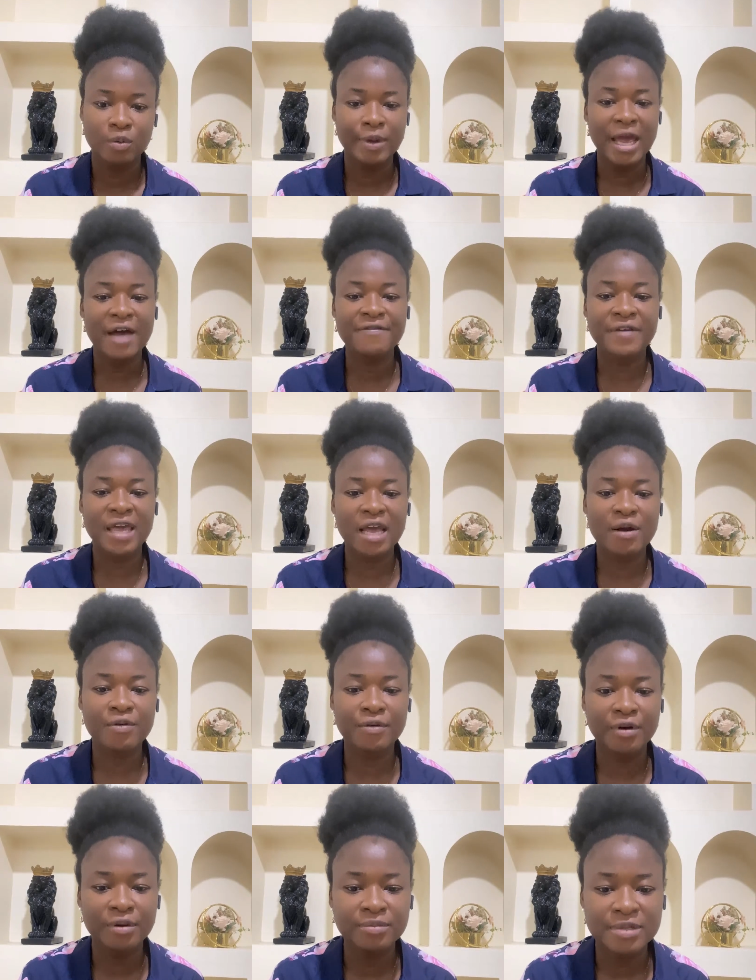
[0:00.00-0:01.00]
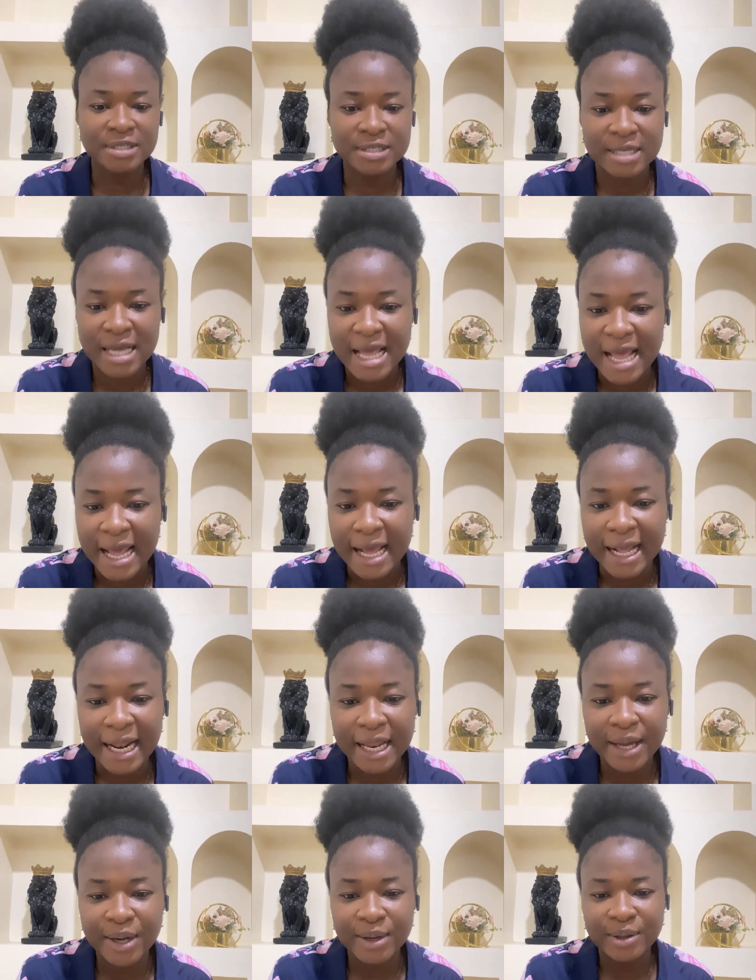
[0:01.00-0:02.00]
We have cake crumbs.
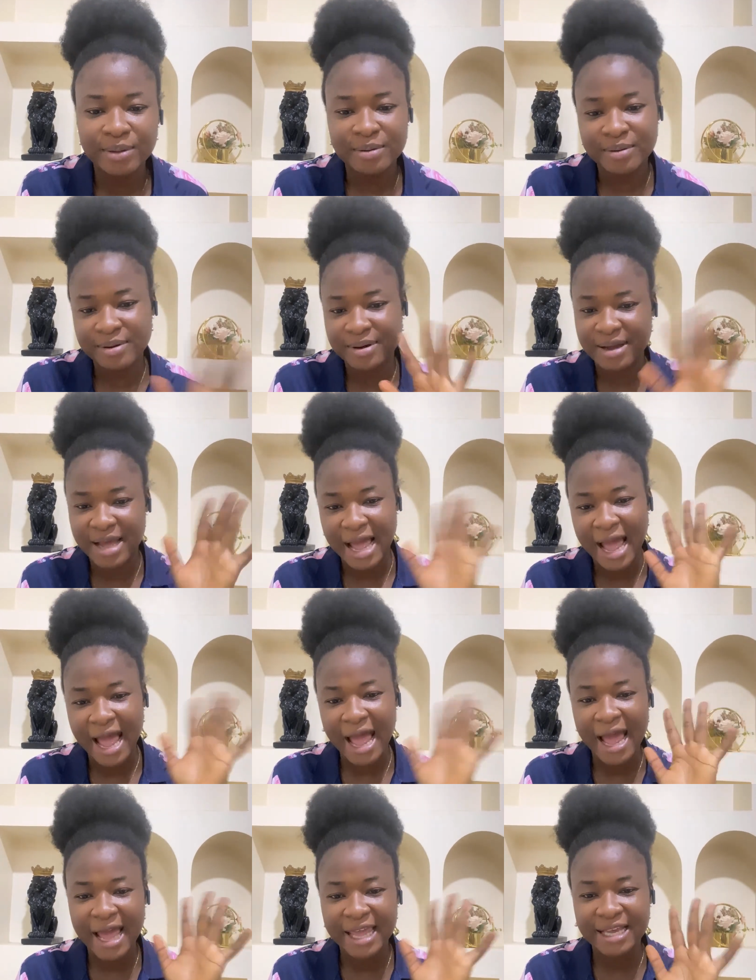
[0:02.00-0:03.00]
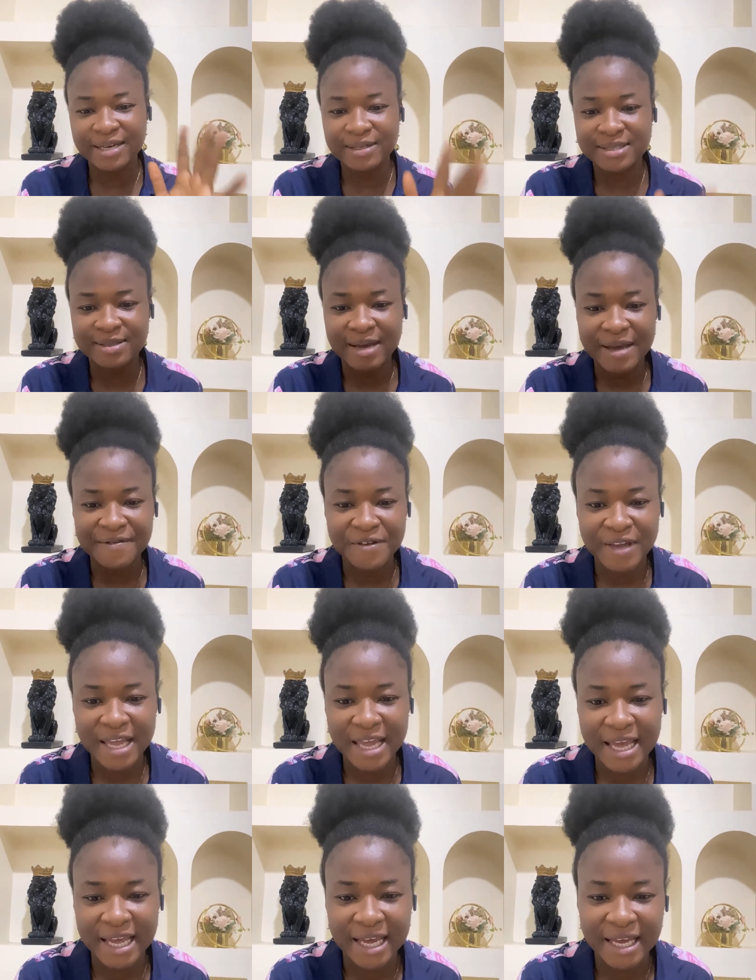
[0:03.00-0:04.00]
Hello. Hi. Good to have you
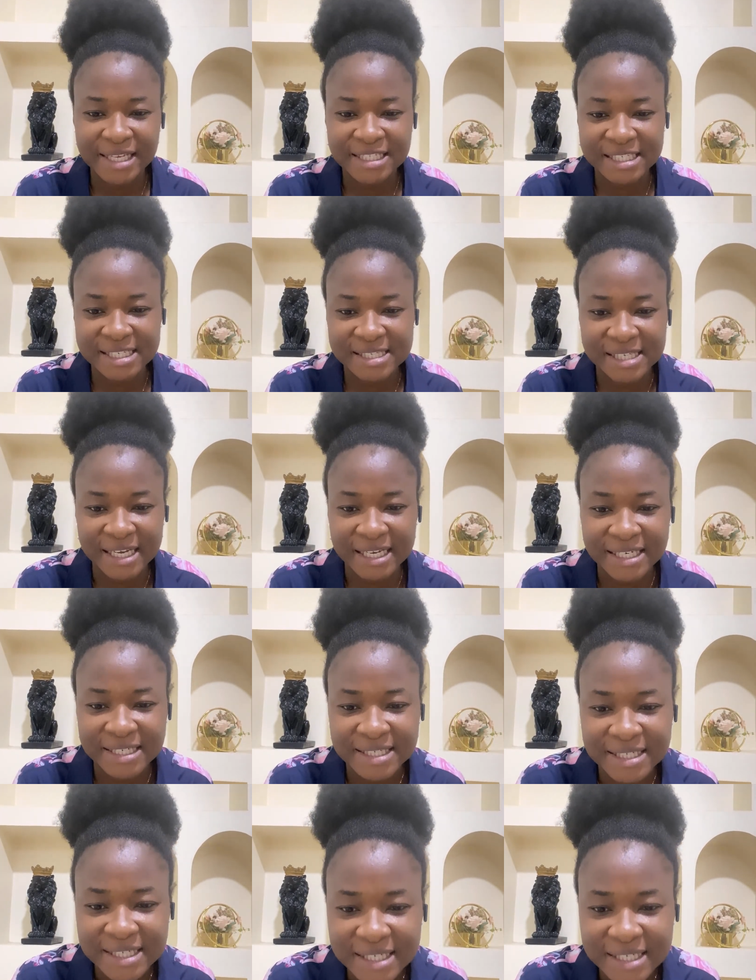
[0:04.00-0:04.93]
here, Jason.